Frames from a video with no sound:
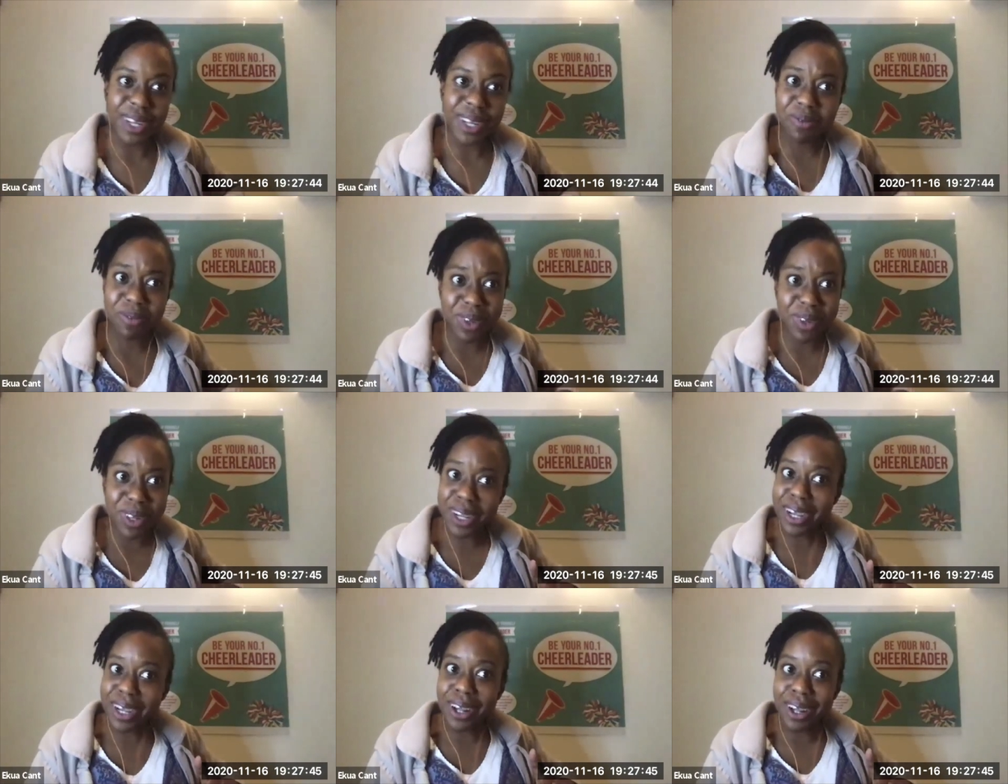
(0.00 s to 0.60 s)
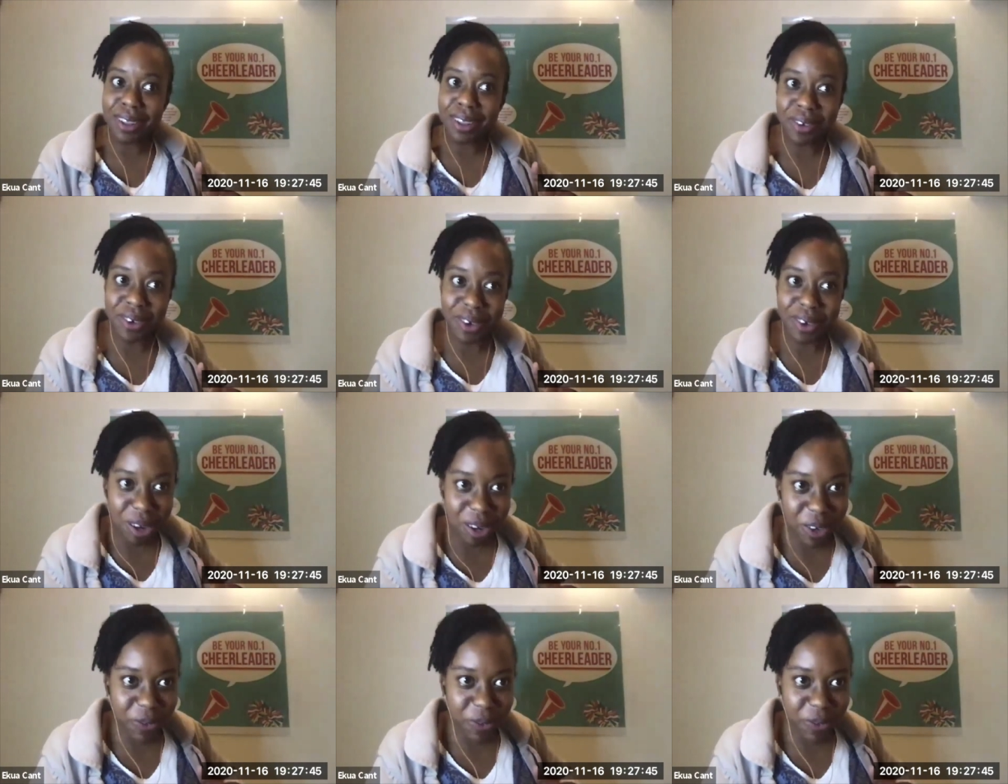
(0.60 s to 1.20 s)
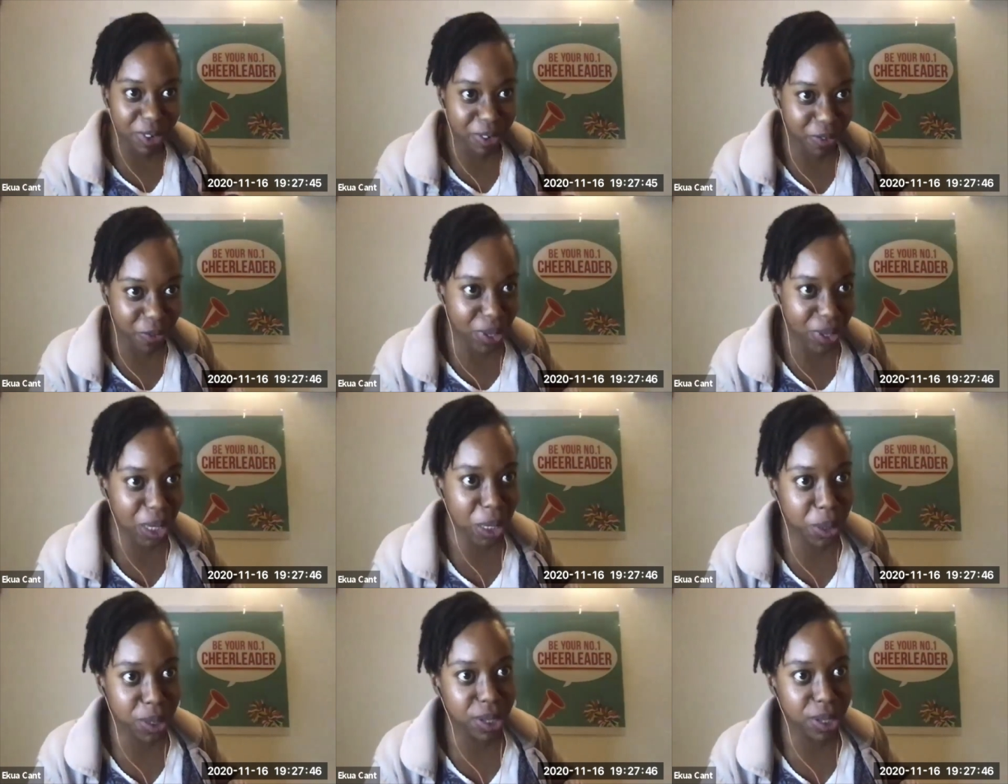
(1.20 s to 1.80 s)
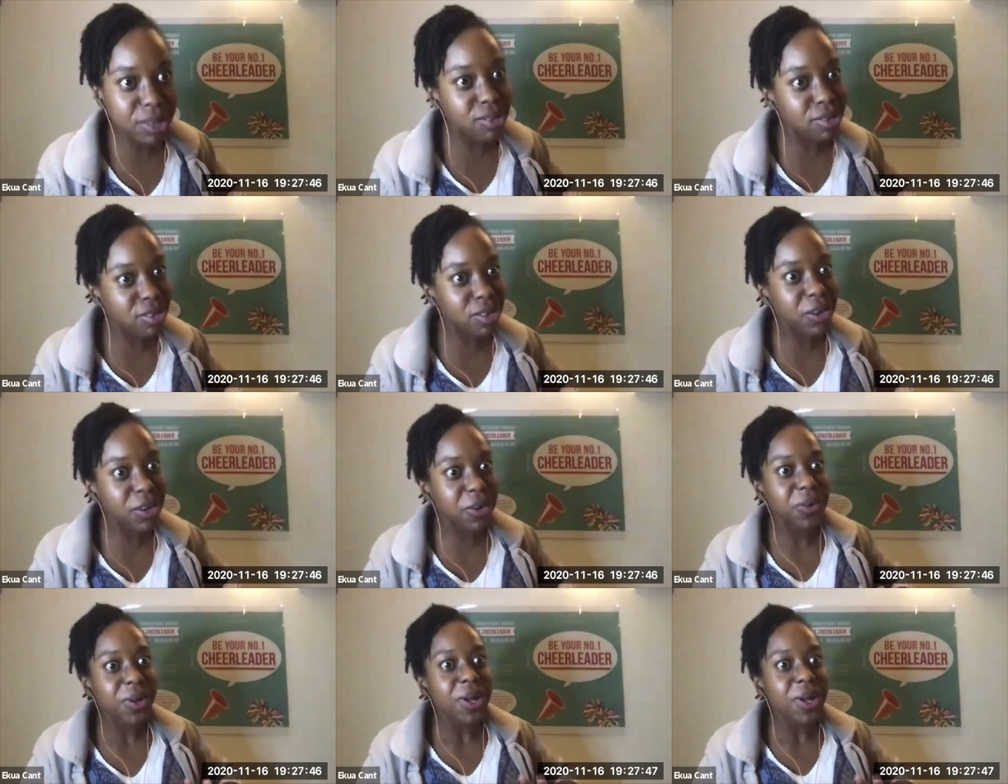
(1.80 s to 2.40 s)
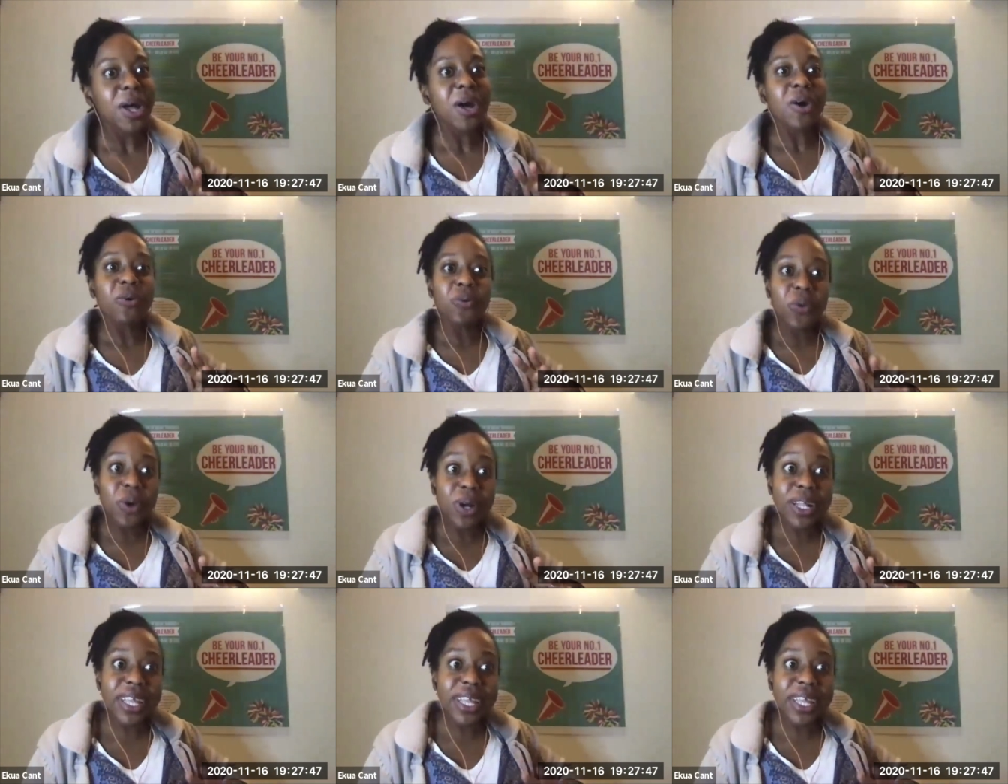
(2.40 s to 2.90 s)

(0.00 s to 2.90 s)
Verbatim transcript: I'm going to ask you a controversial question. So, I